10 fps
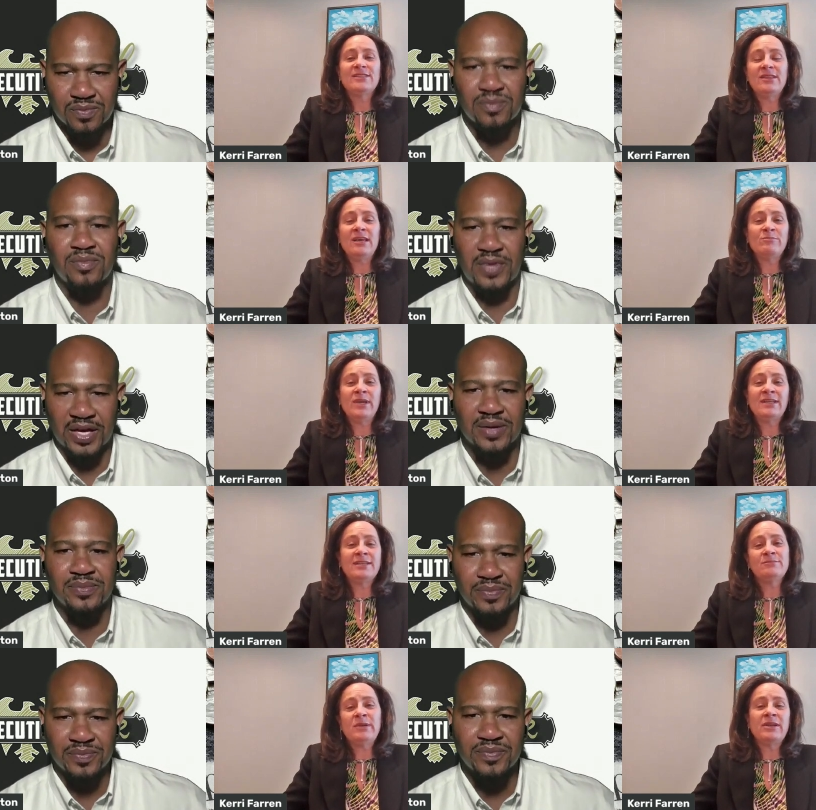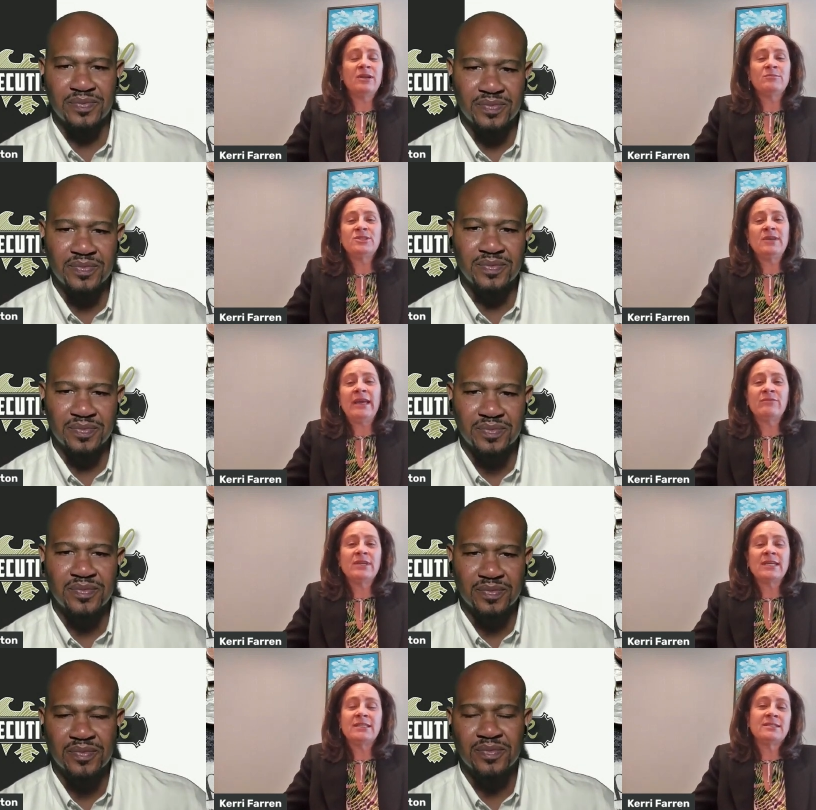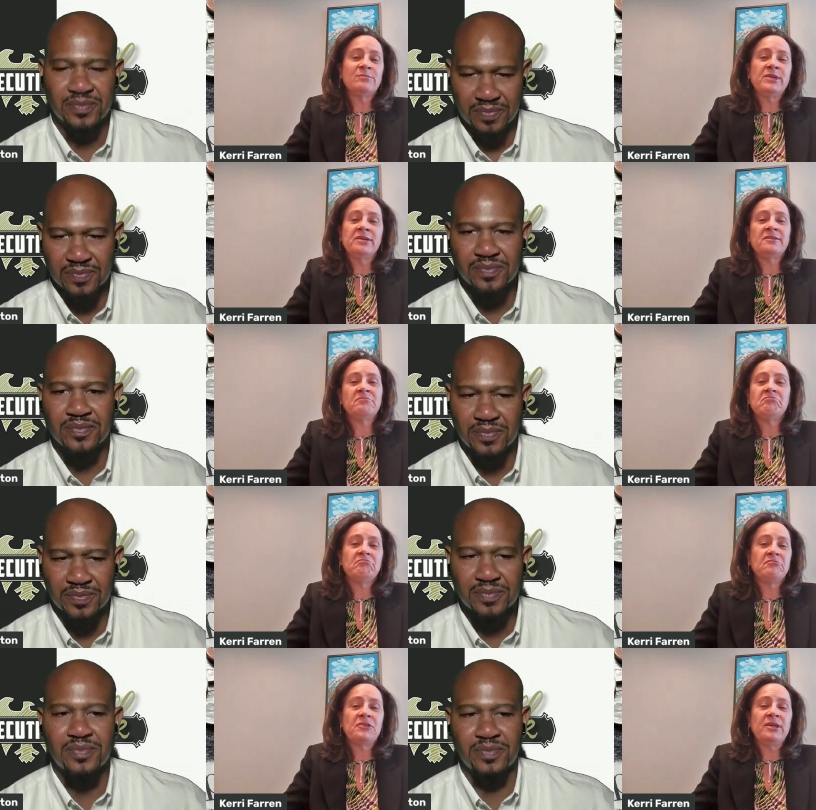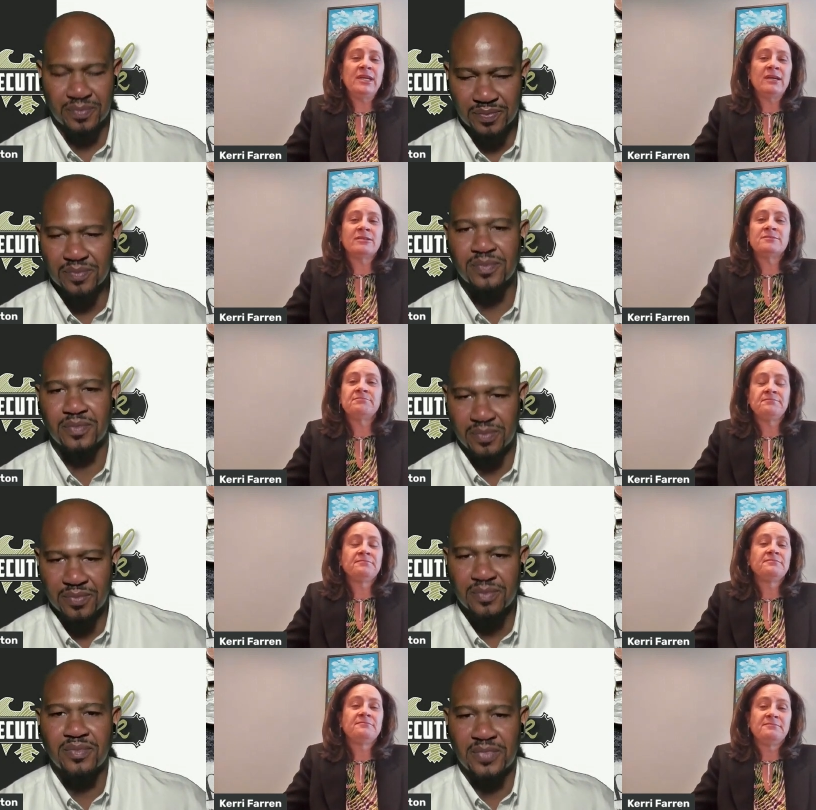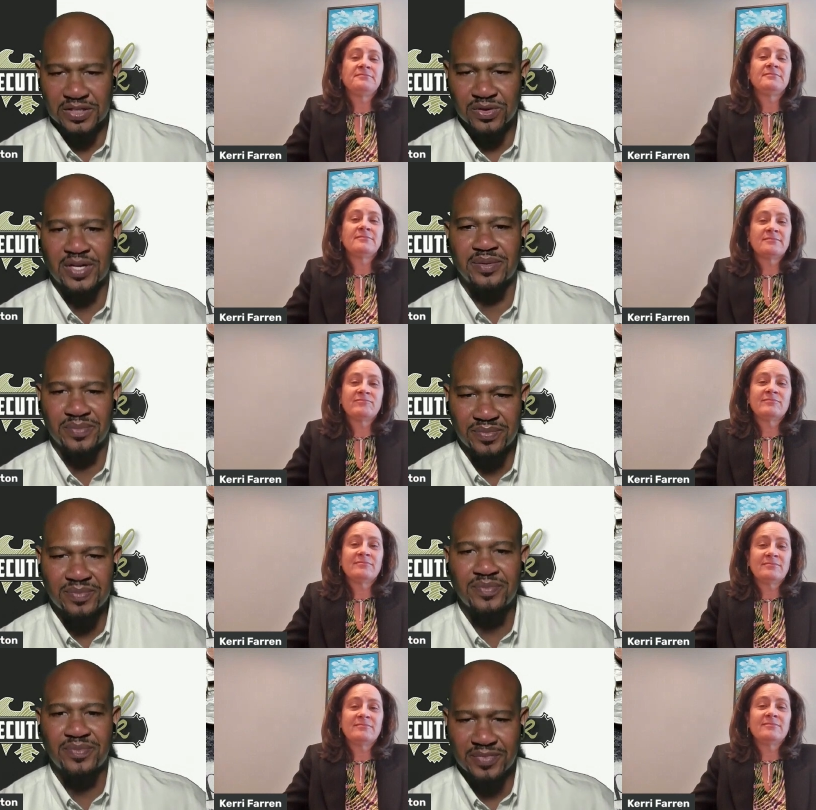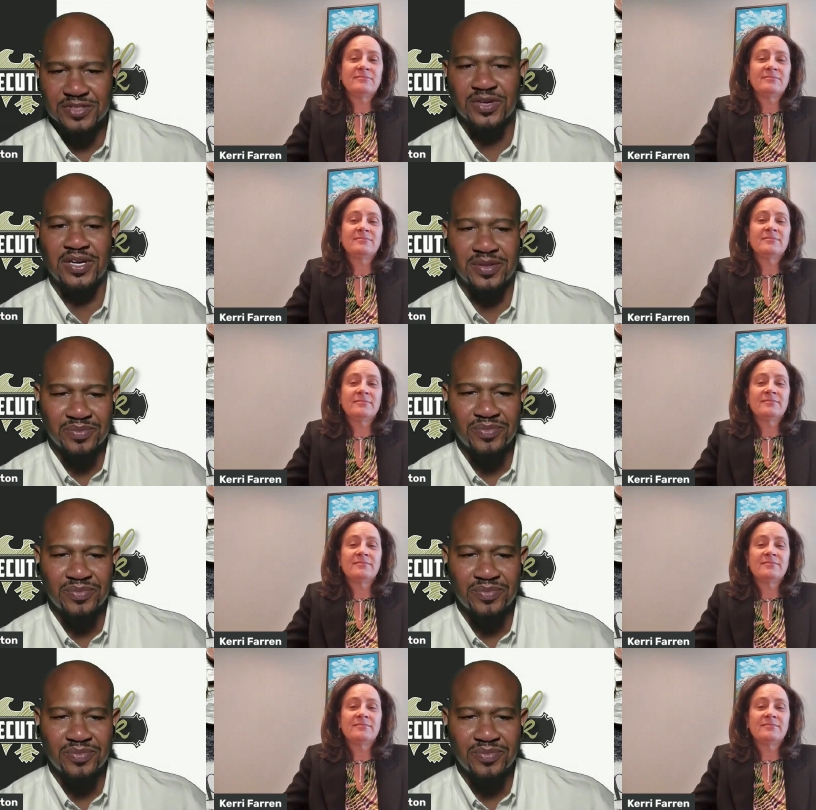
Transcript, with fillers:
Speaker 1: and so that money doesn't matter how much you have, it can disappear in three years.
Speaker 2: That's right. That's right.